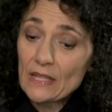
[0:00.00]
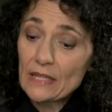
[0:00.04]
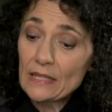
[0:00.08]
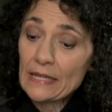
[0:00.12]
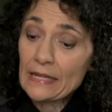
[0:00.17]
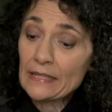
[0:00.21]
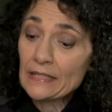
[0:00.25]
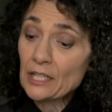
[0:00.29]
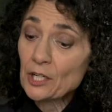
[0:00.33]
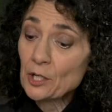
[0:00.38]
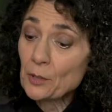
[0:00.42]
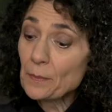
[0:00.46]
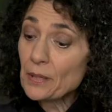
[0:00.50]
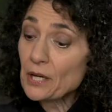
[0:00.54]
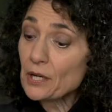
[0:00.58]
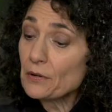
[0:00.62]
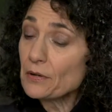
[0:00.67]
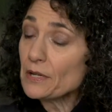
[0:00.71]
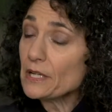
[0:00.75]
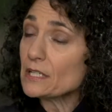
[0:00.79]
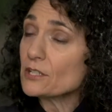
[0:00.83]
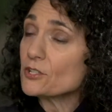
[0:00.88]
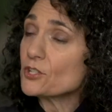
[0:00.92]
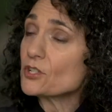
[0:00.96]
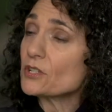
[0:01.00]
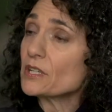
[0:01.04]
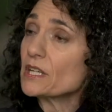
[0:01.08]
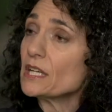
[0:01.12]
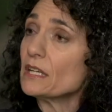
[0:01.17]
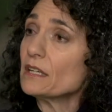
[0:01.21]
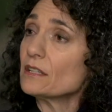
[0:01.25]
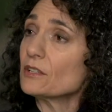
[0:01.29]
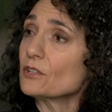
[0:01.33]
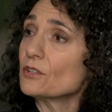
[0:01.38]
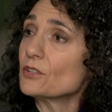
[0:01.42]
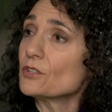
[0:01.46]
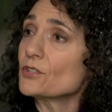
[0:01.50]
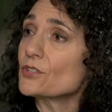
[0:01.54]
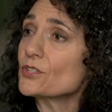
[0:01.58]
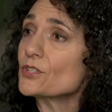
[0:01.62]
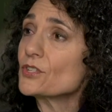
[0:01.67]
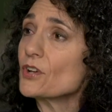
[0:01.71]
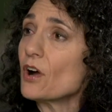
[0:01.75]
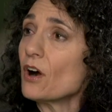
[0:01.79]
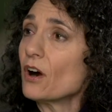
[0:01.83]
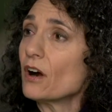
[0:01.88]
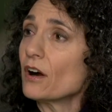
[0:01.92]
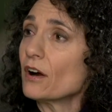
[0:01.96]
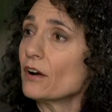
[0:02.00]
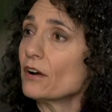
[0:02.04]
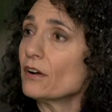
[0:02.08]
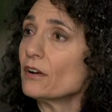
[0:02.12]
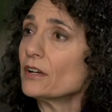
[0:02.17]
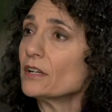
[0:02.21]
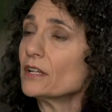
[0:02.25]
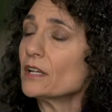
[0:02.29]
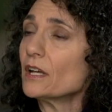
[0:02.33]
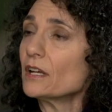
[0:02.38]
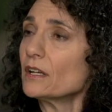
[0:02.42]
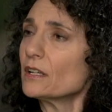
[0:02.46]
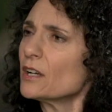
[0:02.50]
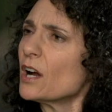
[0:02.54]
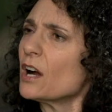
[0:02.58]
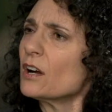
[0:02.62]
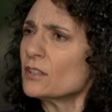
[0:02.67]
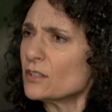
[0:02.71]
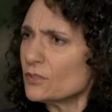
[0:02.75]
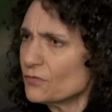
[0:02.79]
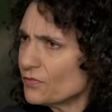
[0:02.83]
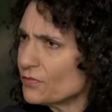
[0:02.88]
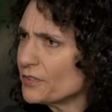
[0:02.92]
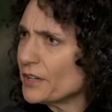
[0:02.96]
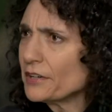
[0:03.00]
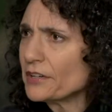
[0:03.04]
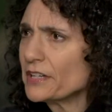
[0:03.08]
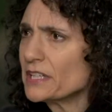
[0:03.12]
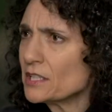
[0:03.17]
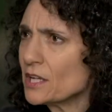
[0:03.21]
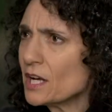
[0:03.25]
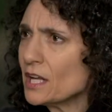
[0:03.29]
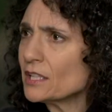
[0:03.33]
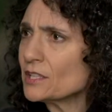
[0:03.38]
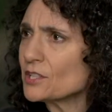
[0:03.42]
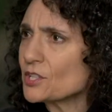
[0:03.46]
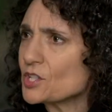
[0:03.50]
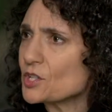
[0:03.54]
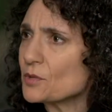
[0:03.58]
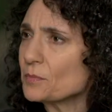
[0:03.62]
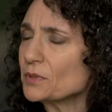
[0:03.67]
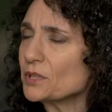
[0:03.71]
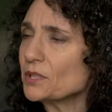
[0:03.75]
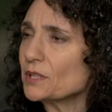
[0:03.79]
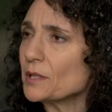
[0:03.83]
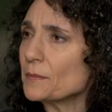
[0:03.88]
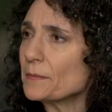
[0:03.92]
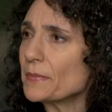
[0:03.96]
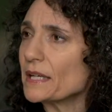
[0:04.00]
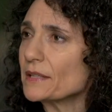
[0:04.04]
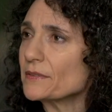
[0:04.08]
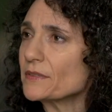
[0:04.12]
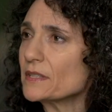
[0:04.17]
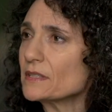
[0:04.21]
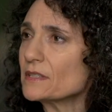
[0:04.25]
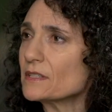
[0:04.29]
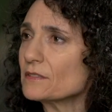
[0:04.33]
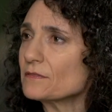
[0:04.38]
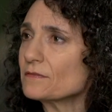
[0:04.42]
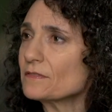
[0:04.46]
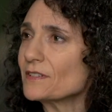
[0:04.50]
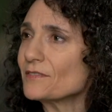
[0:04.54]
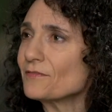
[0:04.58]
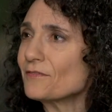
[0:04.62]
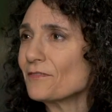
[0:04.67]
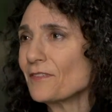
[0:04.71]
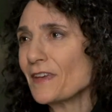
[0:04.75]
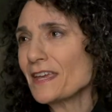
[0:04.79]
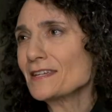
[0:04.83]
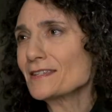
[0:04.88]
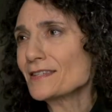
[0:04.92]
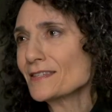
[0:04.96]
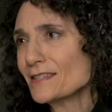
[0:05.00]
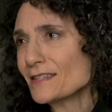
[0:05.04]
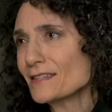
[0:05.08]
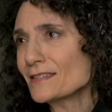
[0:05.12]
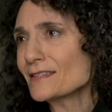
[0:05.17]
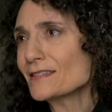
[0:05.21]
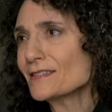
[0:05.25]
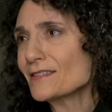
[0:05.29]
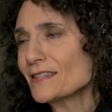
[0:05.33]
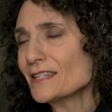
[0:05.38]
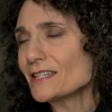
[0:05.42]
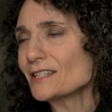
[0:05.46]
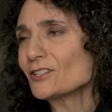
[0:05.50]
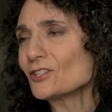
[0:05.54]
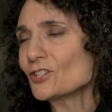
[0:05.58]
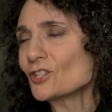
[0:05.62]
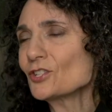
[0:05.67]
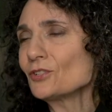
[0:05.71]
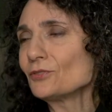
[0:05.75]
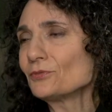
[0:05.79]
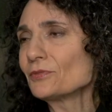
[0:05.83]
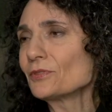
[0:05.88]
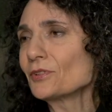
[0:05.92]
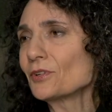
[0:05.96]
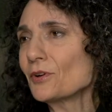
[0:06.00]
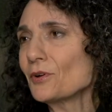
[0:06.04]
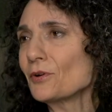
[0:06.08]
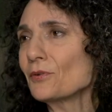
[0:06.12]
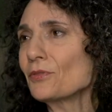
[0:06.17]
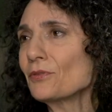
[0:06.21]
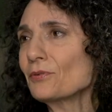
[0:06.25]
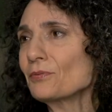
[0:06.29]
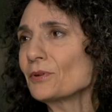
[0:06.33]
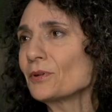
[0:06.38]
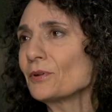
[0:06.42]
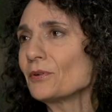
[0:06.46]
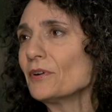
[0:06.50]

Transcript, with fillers: And our parent educators are very knowledgeable about the different phases that children go through.